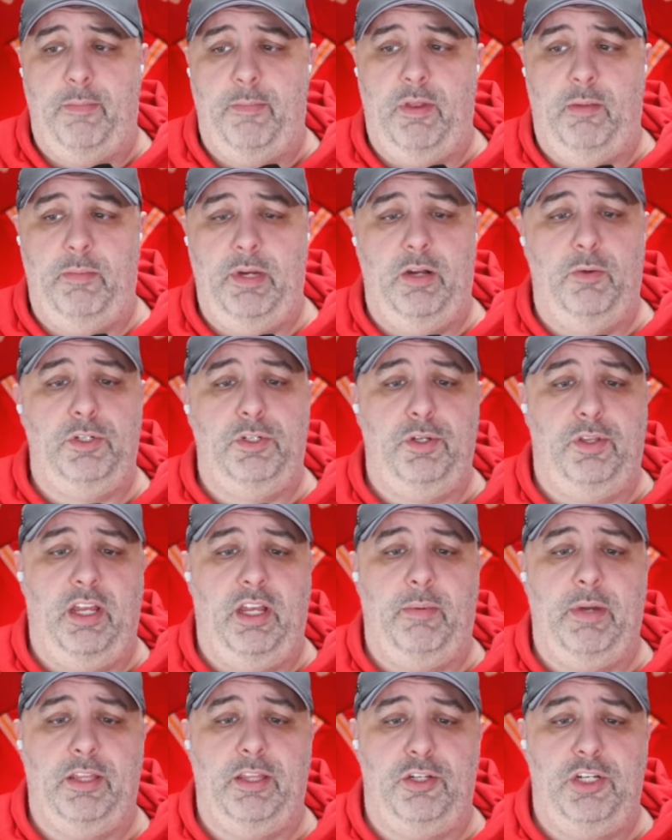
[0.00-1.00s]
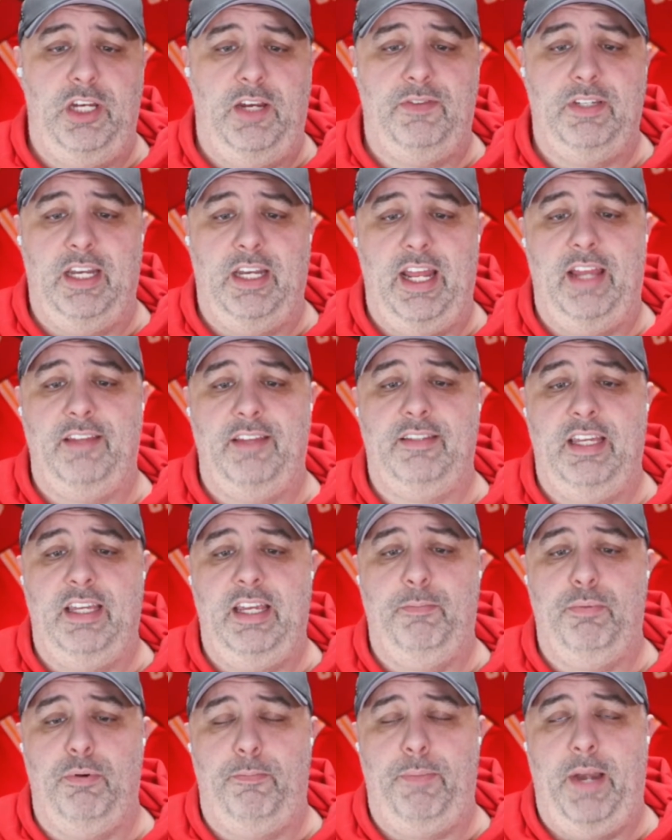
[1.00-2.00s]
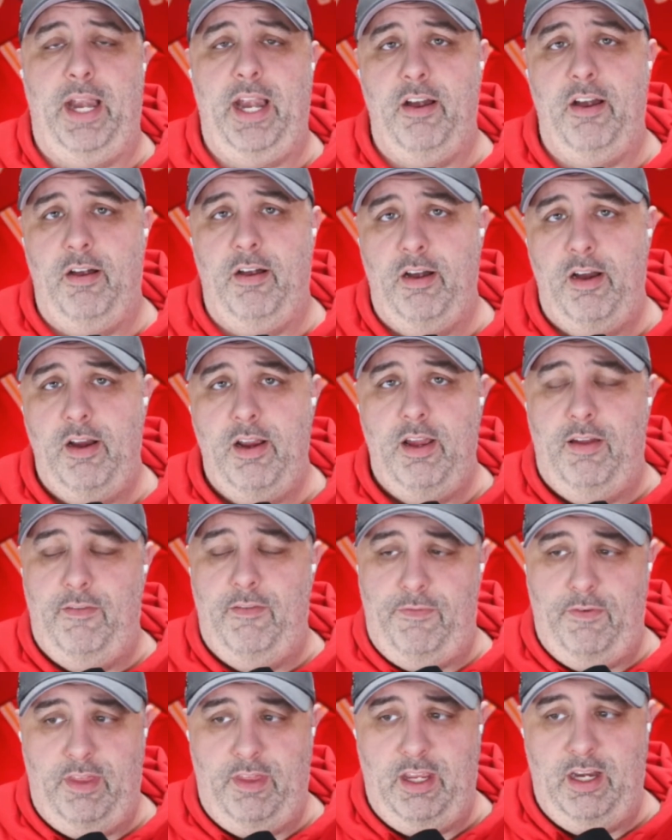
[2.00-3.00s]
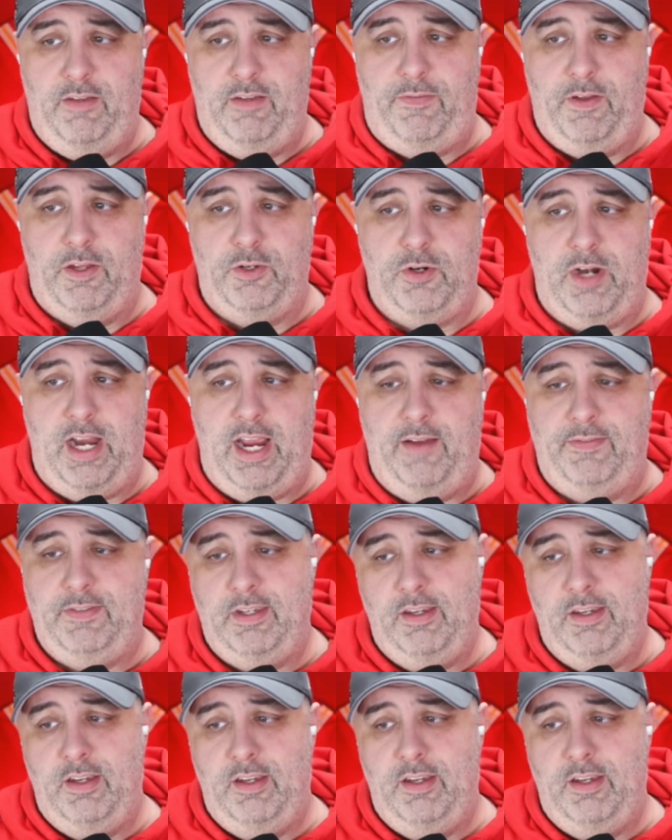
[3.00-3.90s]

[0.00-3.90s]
Let me know what you think about the Chiefs. And as they prepare for the NFL draft,